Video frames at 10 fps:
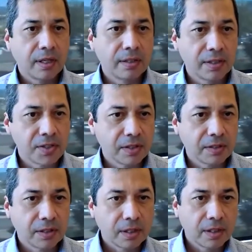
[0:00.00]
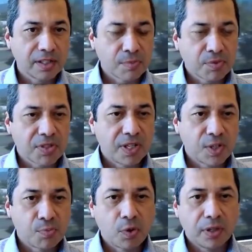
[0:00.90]
digit as a
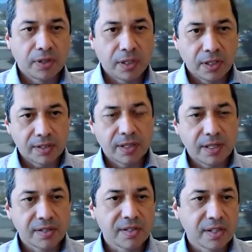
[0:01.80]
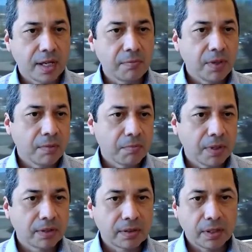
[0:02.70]
percentage point, then it stays the same.
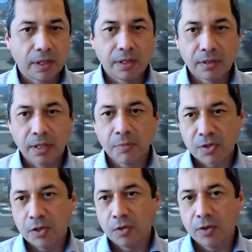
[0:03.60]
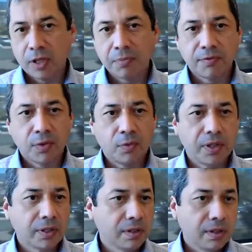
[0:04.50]
But the numbers are going up every
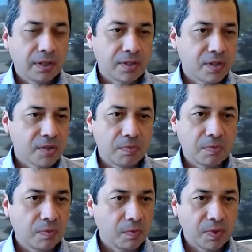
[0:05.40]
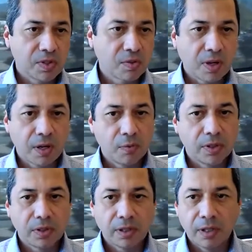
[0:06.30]
week. It's just, we just
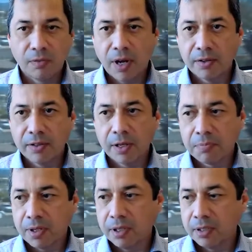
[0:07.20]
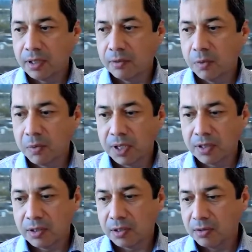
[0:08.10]
will round it up, and when we
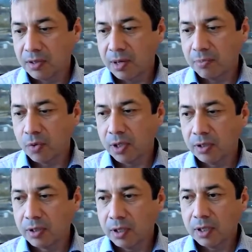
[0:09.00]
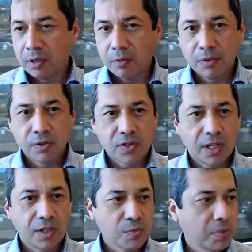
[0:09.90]
get to that point, they'll
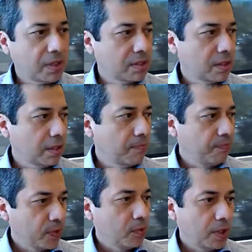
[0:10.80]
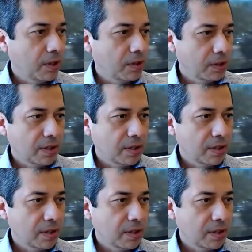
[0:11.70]
change. But we are,